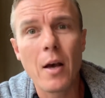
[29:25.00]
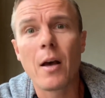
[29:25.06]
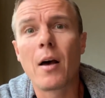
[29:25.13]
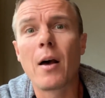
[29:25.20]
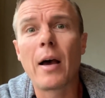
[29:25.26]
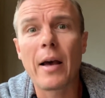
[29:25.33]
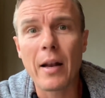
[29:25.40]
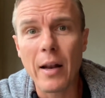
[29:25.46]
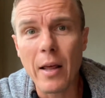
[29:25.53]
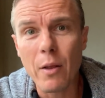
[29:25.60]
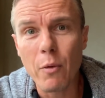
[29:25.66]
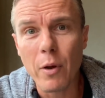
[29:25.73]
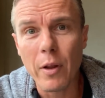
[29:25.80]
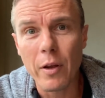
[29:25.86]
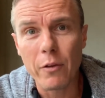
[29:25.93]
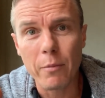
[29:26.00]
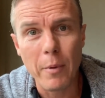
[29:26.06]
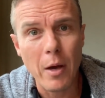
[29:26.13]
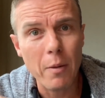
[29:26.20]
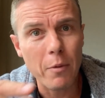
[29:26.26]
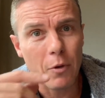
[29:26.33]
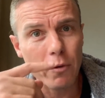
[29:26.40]
I had another one of these
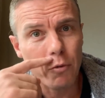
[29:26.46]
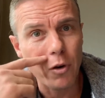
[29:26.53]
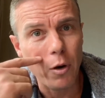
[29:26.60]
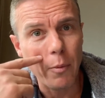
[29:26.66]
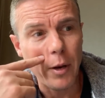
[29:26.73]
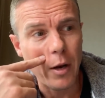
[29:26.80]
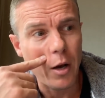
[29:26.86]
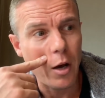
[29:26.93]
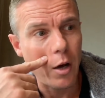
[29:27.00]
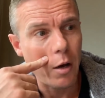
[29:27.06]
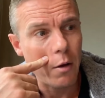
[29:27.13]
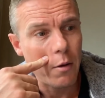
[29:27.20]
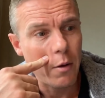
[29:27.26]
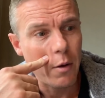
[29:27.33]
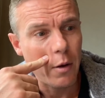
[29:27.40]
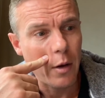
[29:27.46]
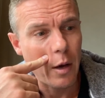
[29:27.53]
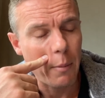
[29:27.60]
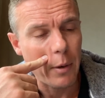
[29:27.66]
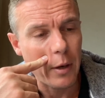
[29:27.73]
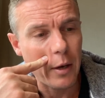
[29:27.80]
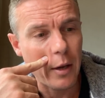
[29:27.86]
moments where I went, oh,
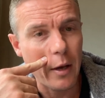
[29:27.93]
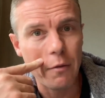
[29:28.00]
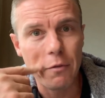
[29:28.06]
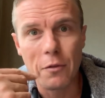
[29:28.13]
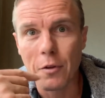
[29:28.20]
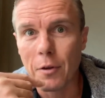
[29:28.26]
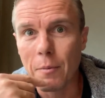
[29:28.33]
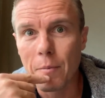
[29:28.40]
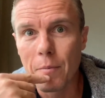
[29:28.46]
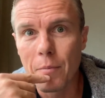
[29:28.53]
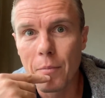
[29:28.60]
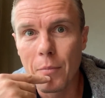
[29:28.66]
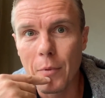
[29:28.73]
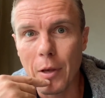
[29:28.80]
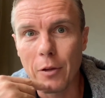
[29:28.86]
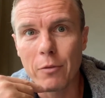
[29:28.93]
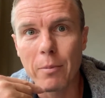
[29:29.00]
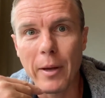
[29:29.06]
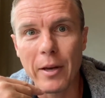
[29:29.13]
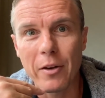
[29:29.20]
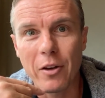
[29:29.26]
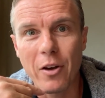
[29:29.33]
am I going to have to
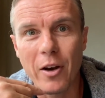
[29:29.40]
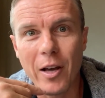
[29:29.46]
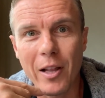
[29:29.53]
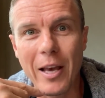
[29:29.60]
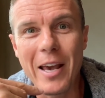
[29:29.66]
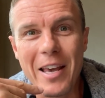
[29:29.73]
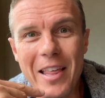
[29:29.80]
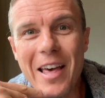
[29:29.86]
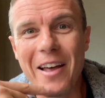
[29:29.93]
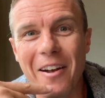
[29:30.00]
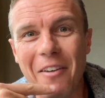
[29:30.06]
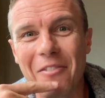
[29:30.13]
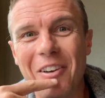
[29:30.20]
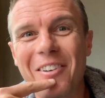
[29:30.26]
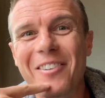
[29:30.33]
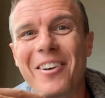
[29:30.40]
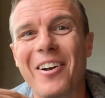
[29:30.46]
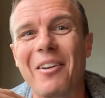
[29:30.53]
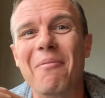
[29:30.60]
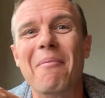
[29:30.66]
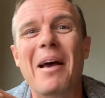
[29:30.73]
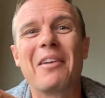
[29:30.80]
explain to Kylie that I've just got a
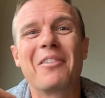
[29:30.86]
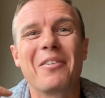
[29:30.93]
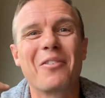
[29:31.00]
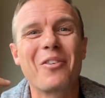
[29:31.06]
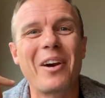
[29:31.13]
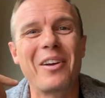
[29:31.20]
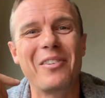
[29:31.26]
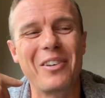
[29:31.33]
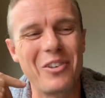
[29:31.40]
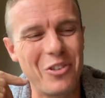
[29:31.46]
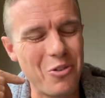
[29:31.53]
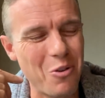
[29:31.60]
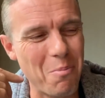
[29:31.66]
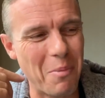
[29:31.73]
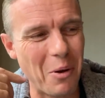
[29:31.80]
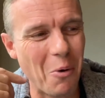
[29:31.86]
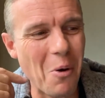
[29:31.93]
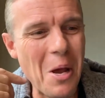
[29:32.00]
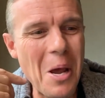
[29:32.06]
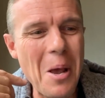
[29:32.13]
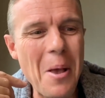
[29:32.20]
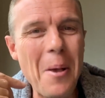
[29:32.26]
massive crazy Azure bill?
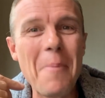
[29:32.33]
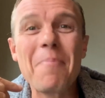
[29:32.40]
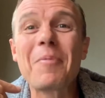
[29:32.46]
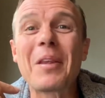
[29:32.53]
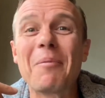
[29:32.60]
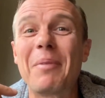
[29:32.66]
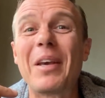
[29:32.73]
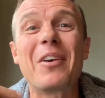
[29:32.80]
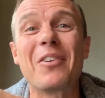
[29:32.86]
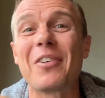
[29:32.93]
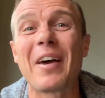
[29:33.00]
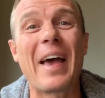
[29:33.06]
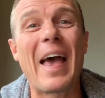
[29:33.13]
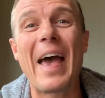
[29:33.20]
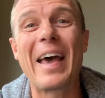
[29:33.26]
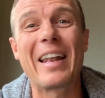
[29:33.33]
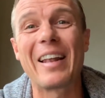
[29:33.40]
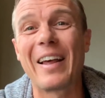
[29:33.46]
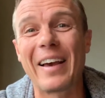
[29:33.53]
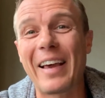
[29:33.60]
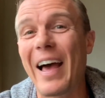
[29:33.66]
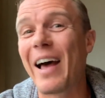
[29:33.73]
Because I had
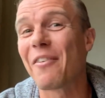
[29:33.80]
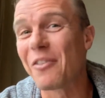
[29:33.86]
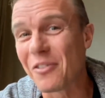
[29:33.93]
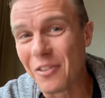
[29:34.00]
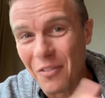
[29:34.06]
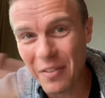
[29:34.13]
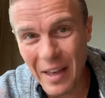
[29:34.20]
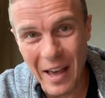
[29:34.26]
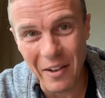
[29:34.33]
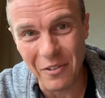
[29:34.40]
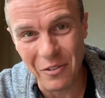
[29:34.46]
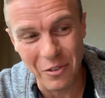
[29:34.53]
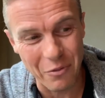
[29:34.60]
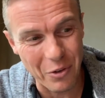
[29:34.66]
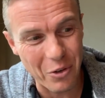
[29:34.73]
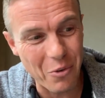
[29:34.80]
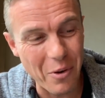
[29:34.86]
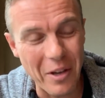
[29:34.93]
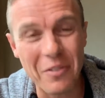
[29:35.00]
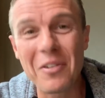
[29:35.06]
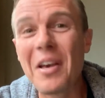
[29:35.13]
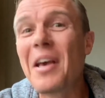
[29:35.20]
like hundreds of thousands of
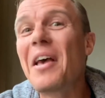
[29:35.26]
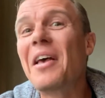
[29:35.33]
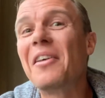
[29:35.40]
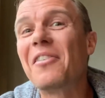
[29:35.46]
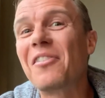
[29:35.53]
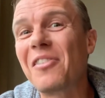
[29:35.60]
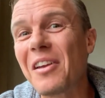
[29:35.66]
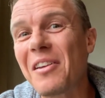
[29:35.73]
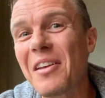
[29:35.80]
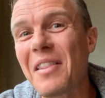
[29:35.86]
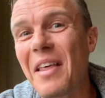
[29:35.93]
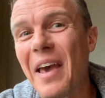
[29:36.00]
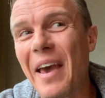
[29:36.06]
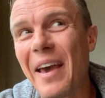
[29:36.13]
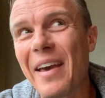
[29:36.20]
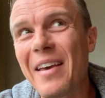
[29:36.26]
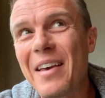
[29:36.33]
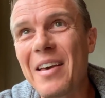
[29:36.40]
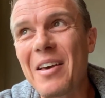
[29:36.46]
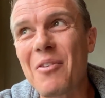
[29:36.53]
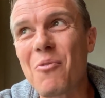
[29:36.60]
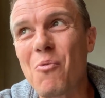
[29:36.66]
requests sitting there
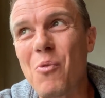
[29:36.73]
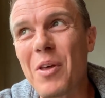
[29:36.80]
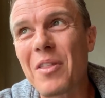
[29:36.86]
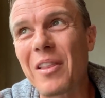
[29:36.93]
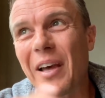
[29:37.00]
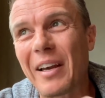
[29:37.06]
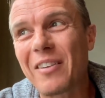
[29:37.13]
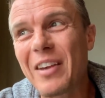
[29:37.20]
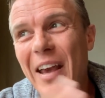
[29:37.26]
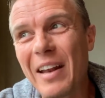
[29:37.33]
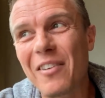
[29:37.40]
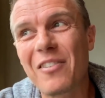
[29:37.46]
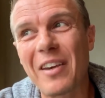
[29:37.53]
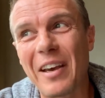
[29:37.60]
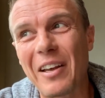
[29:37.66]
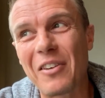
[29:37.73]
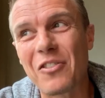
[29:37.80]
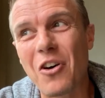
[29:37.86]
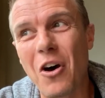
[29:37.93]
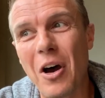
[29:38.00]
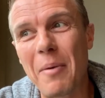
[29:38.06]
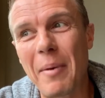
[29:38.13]
with like 10-second
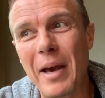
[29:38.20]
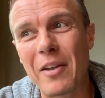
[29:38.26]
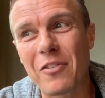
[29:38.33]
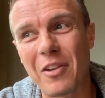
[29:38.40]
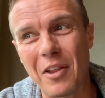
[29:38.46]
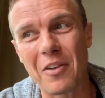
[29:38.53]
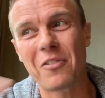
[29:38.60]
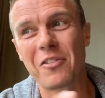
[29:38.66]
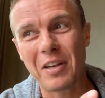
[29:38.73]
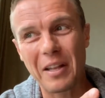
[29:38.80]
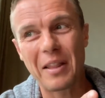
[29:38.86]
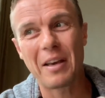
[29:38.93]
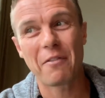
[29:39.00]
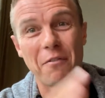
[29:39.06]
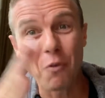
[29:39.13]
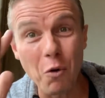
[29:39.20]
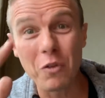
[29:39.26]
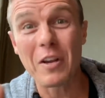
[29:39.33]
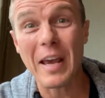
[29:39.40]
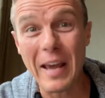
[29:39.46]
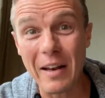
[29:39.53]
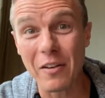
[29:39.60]
timeouts. So they're sitting there for
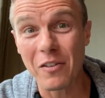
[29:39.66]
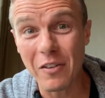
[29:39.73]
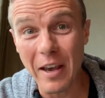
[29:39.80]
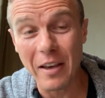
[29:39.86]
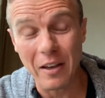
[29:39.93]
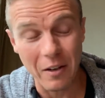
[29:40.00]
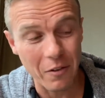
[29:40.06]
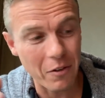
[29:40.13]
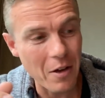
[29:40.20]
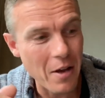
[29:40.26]
10 seconds.